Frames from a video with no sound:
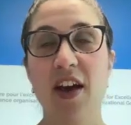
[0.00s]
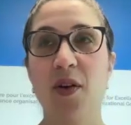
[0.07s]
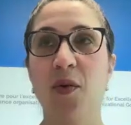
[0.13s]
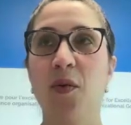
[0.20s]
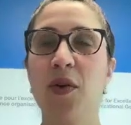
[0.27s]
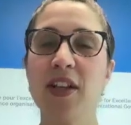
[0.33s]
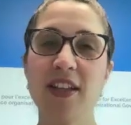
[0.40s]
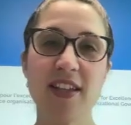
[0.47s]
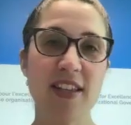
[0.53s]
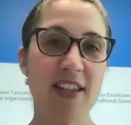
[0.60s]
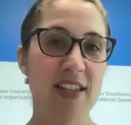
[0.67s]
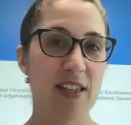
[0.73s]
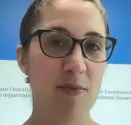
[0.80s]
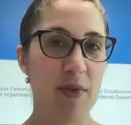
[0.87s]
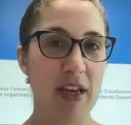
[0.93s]
What does
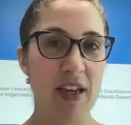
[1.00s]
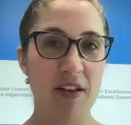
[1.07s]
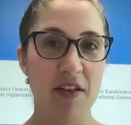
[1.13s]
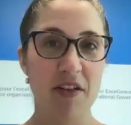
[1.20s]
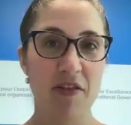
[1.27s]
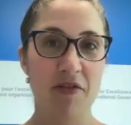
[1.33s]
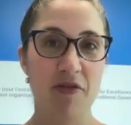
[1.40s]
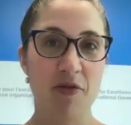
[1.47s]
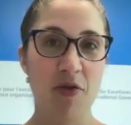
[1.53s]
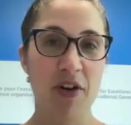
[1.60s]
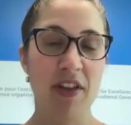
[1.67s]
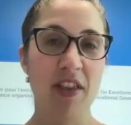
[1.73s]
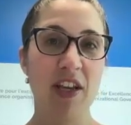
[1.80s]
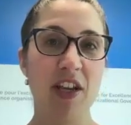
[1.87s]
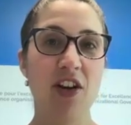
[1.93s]
this mean for
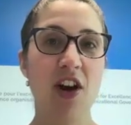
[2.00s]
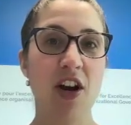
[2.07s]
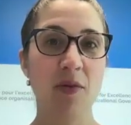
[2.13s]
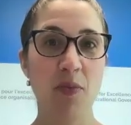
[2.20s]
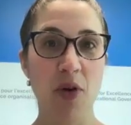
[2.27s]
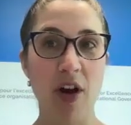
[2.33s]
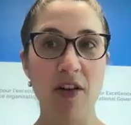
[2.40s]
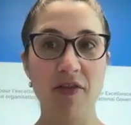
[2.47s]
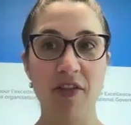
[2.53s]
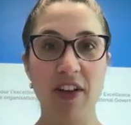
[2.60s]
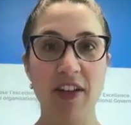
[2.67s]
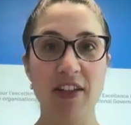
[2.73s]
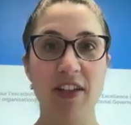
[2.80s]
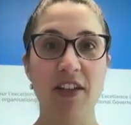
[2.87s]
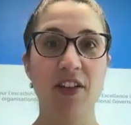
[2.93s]
the
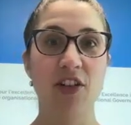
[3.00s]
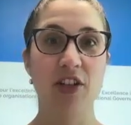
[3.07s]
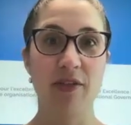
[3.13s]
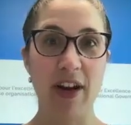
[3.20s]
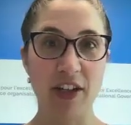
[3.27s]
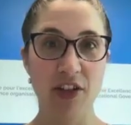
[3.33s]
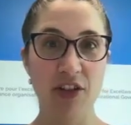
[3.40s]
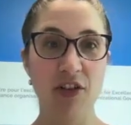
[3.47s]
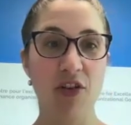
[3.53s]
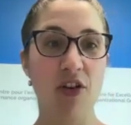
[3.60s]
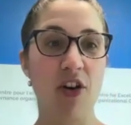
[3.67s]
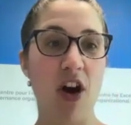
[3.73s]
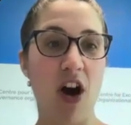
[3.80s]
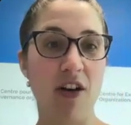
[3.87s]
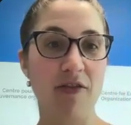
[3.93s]
nonprofit director
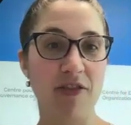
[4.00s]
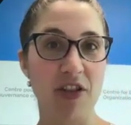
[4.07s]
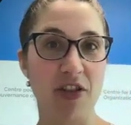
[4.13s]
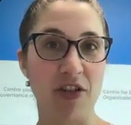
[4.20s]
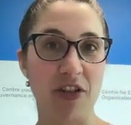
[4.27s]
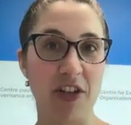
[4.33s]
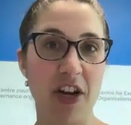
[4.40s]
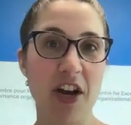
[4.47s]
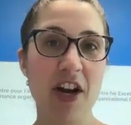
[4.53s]
or officer?